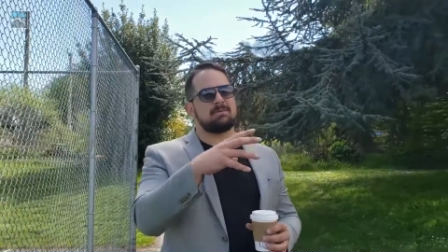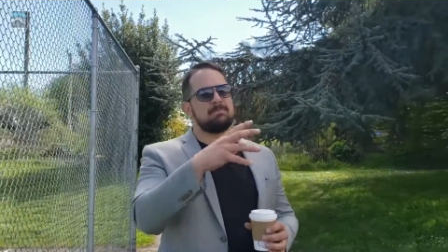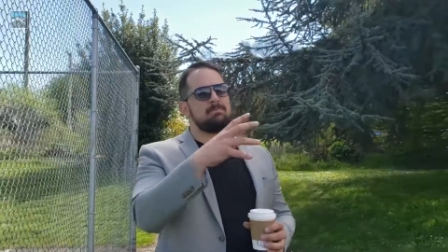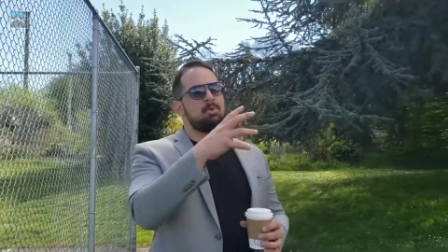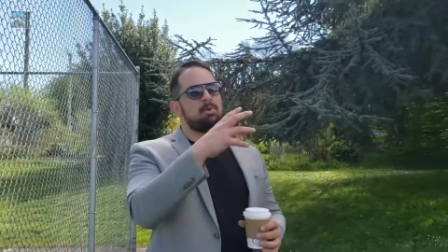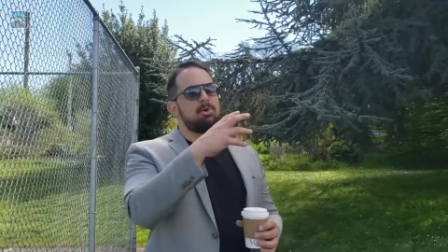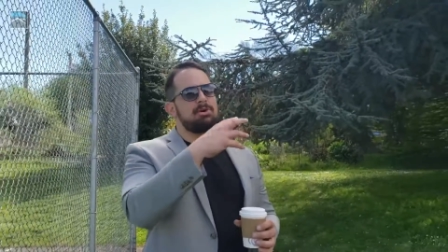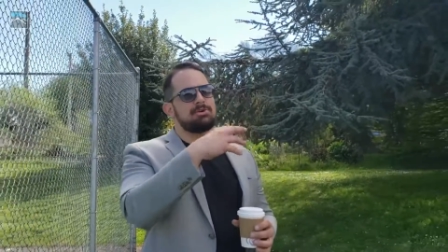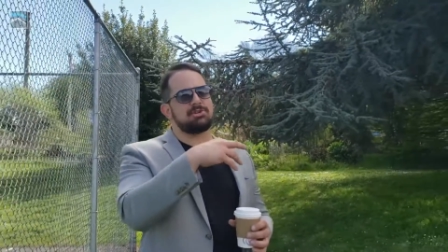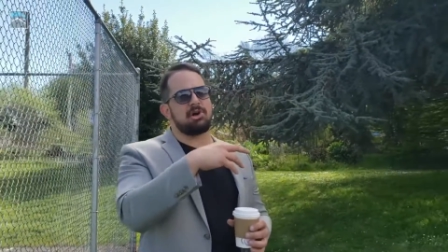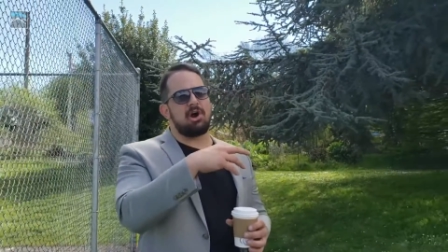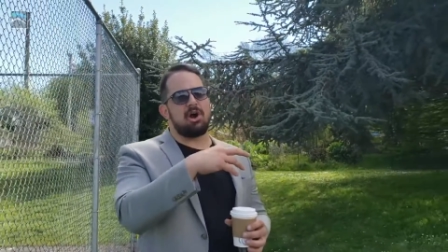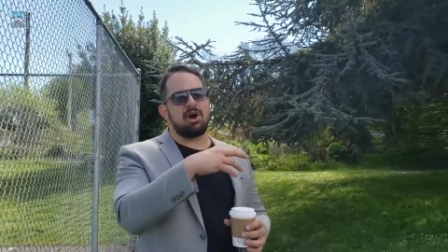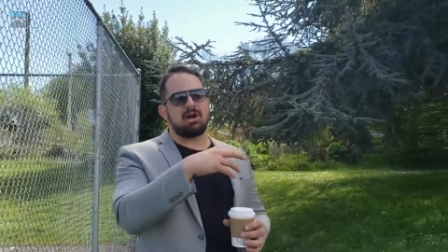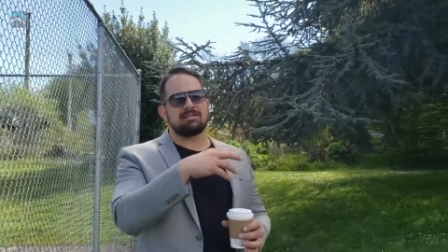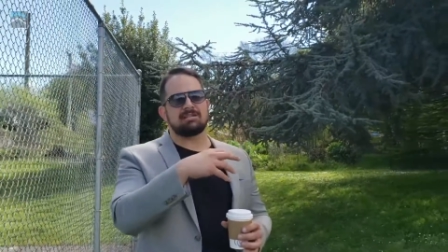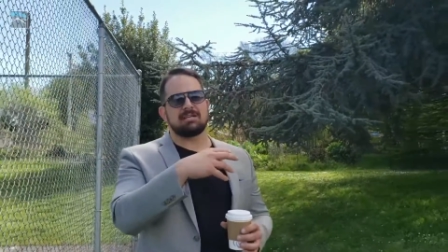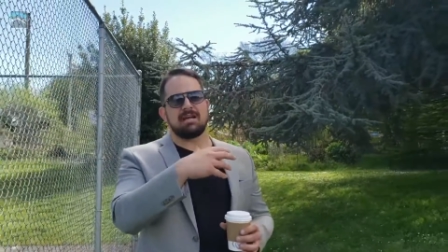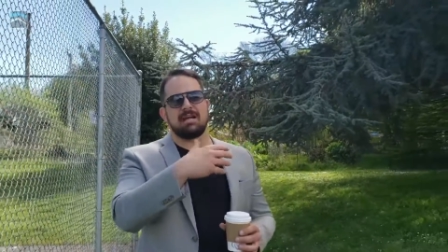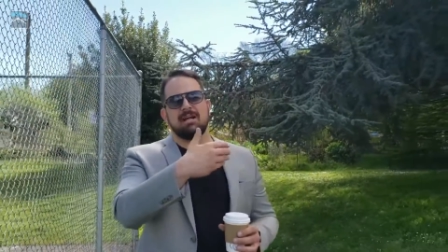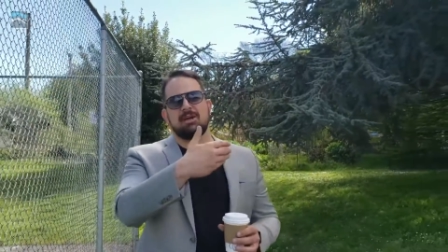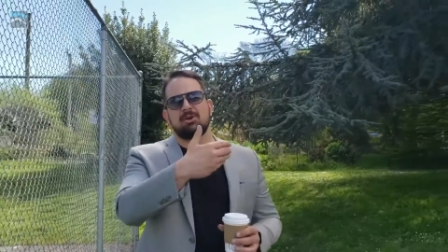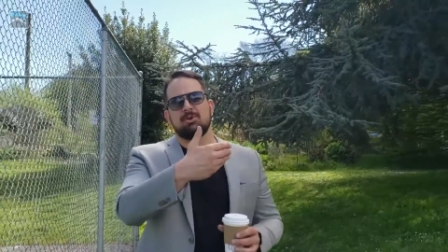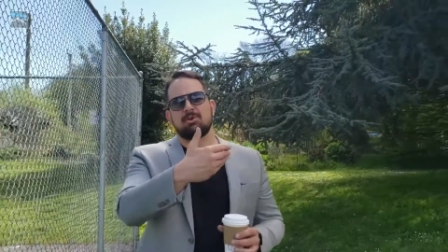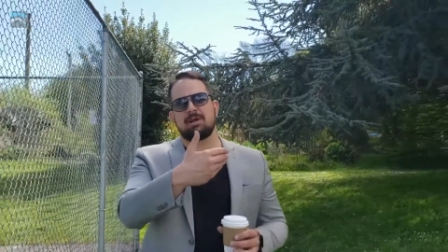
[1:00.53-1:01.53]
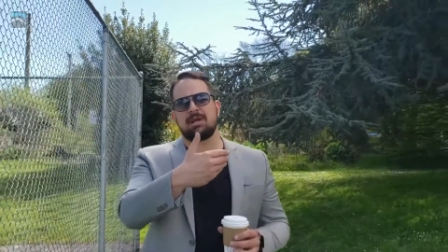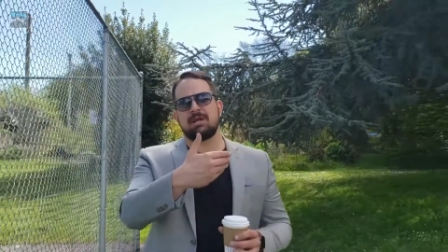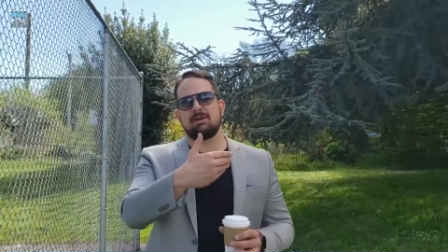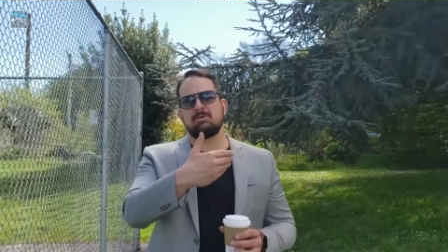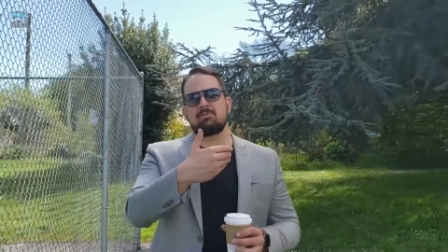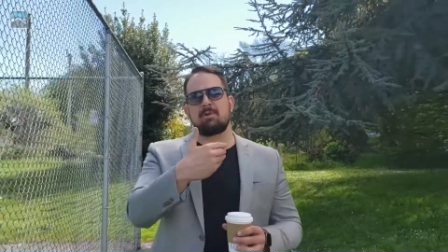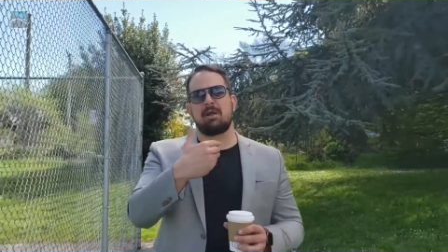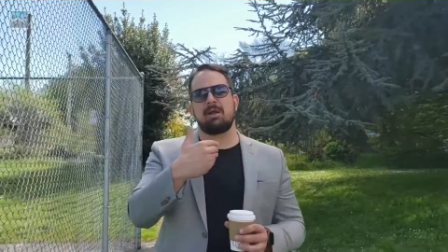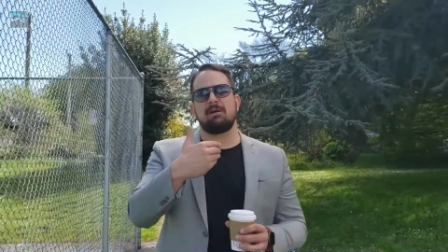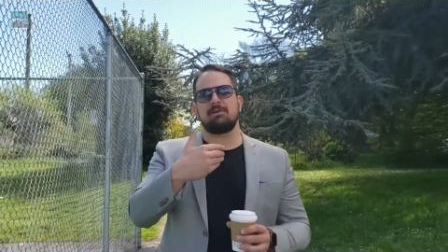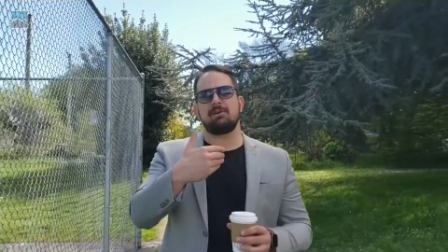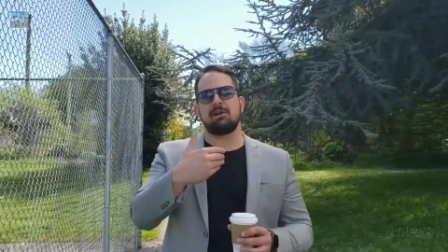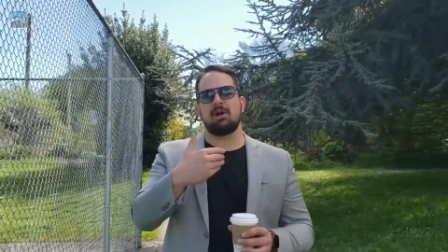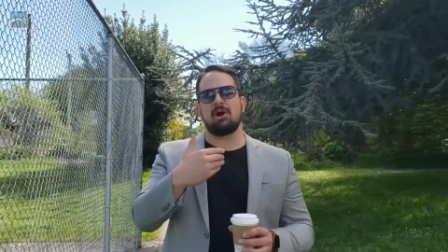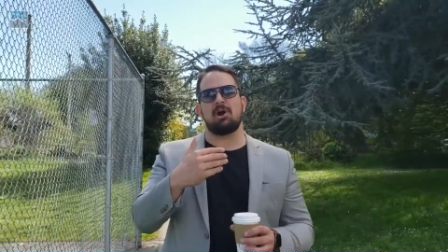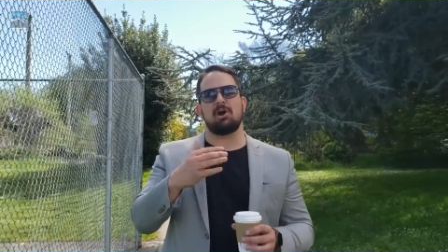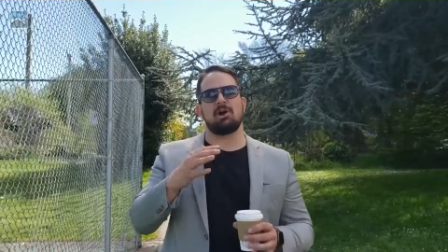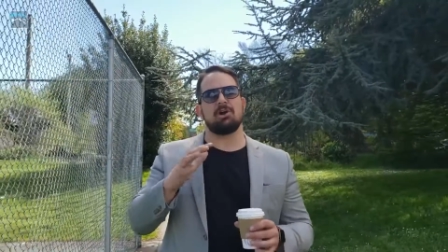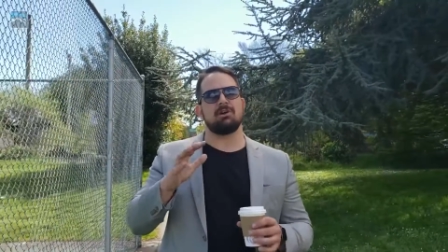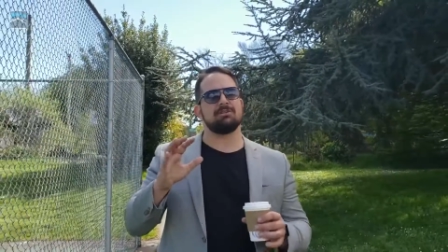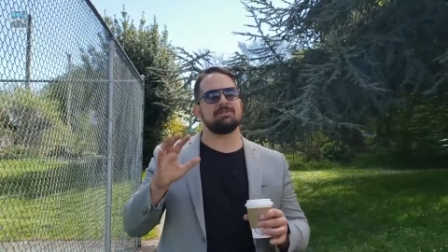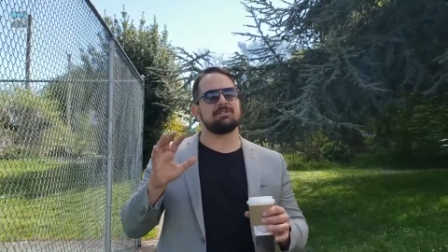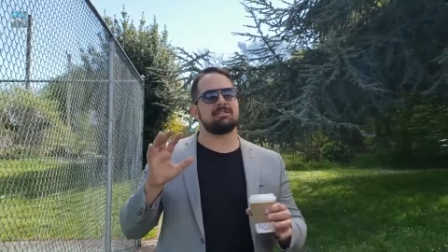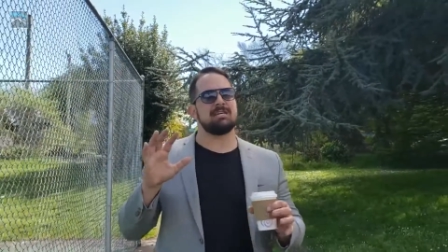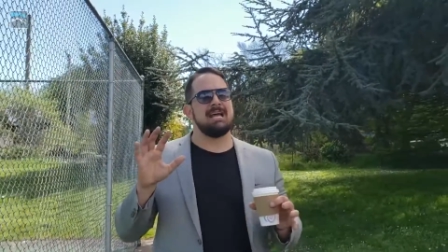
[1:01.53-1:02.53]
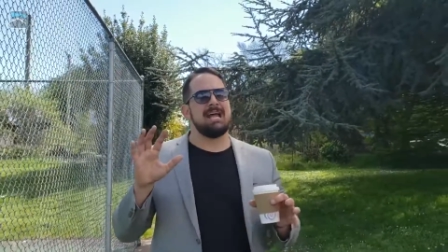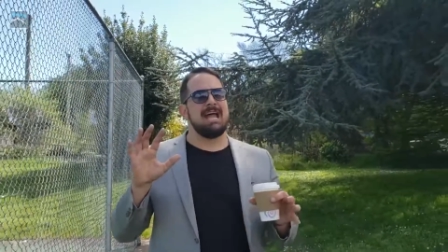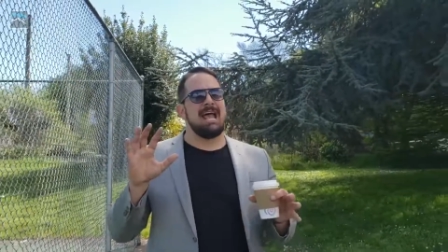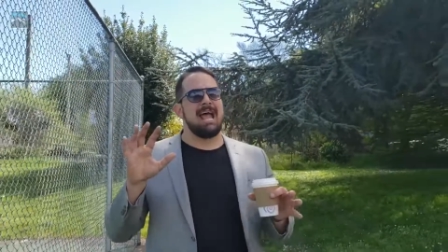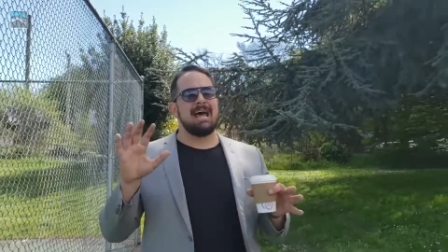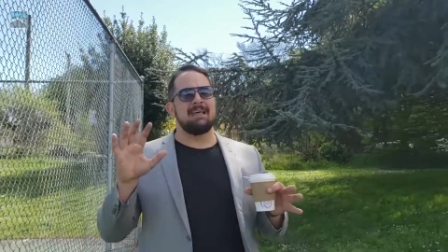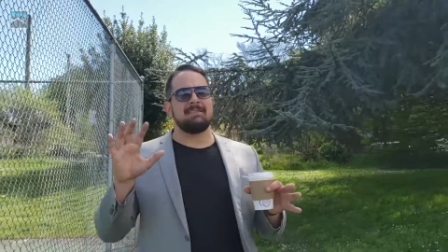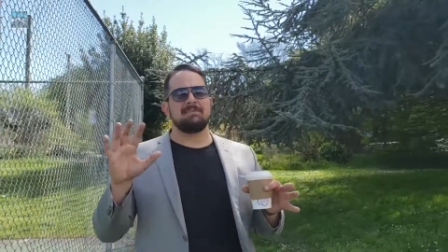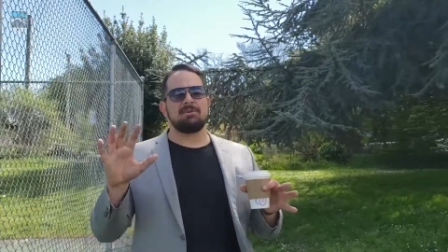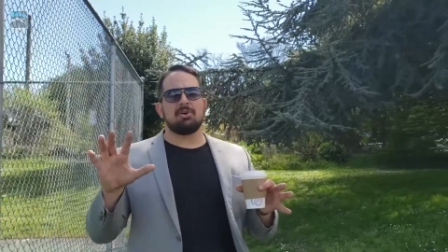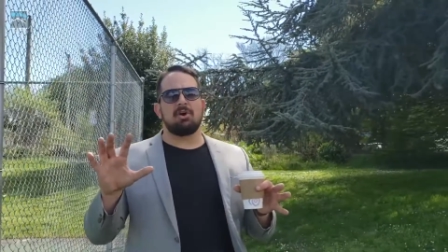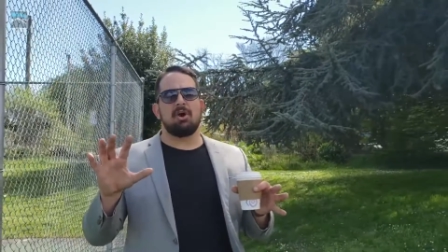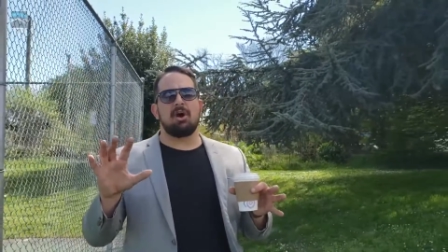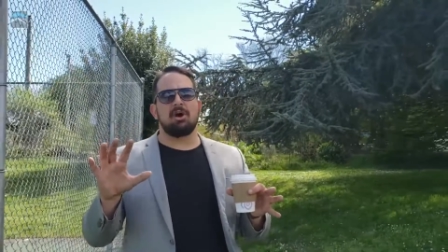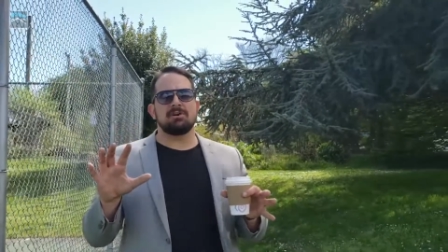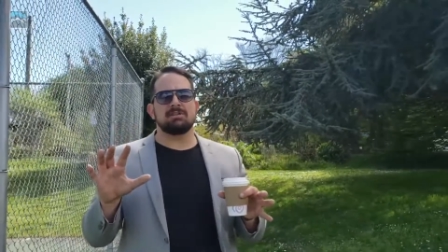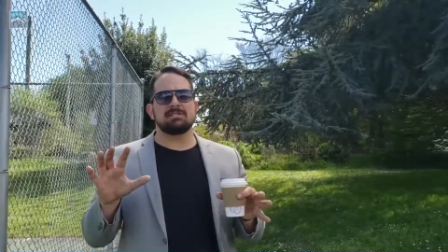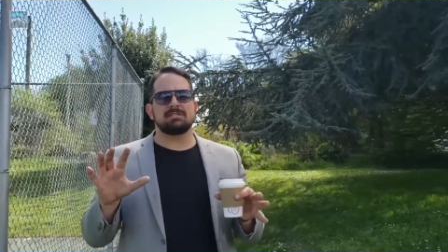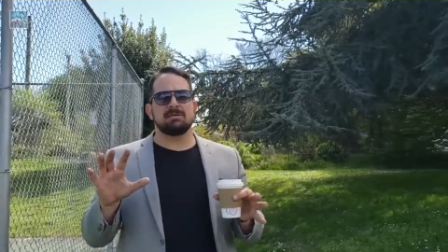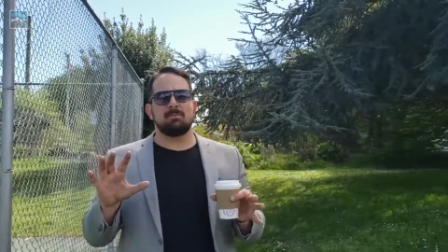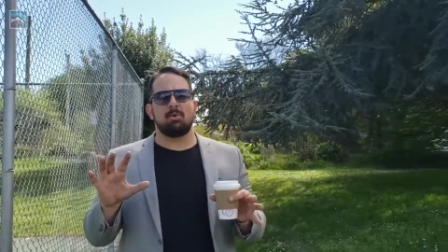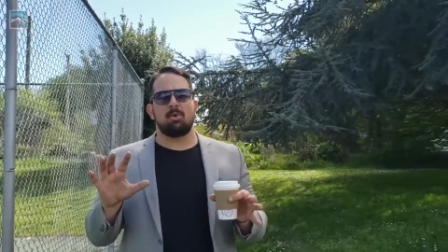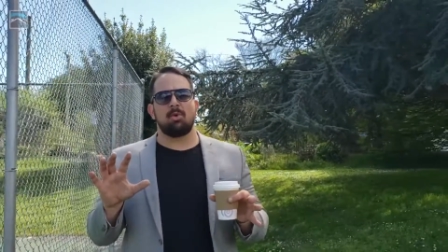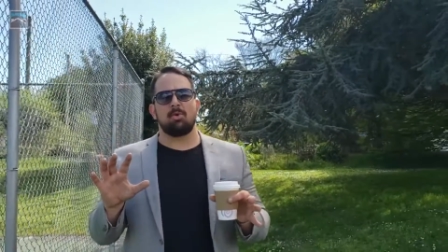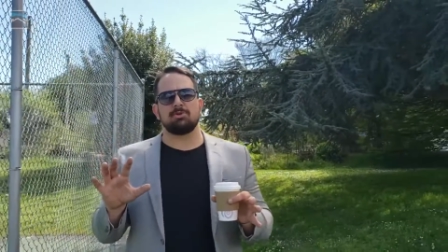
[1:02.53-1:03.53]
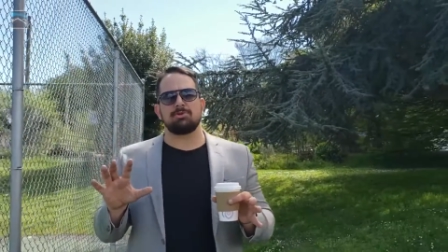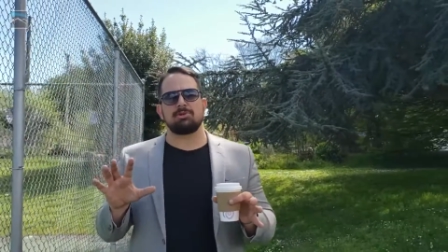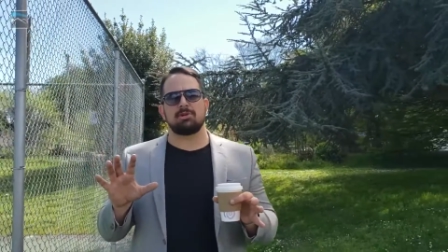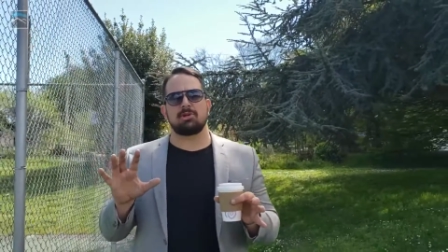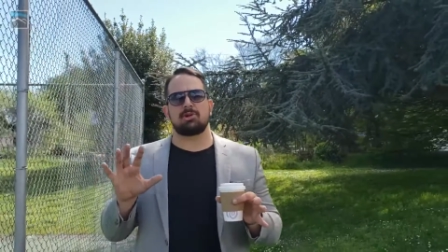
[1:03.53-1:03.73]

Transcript: more Dockside Green, Rail Yards, and there are some older